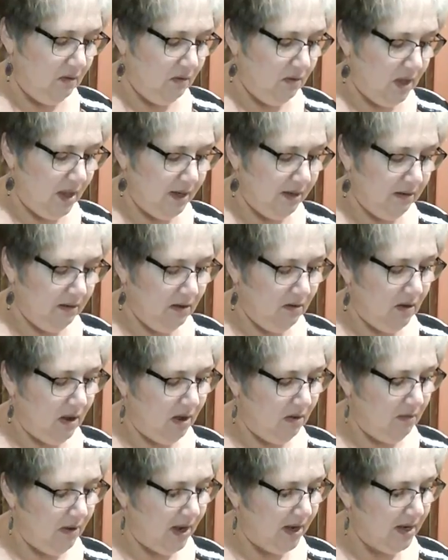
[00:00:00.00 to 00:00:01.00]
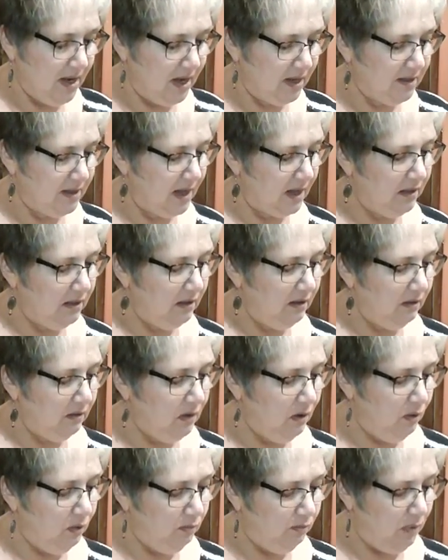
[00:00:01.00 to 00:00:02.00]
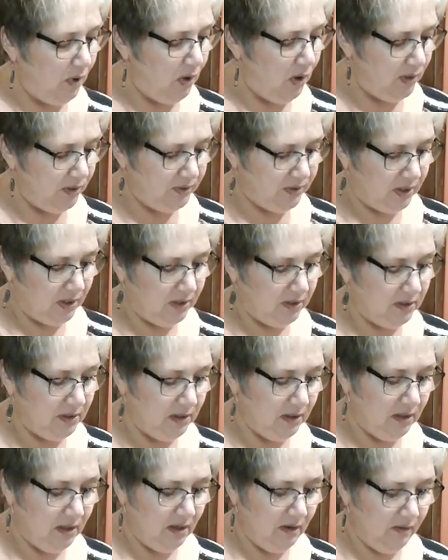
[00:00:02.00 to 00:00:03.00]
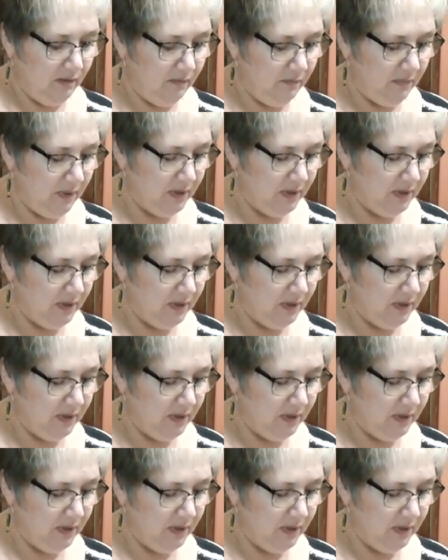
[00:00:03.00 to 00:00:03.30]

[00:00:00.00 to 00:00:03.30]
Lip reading: Well, I don't know how I got that little gold ball tucked in there,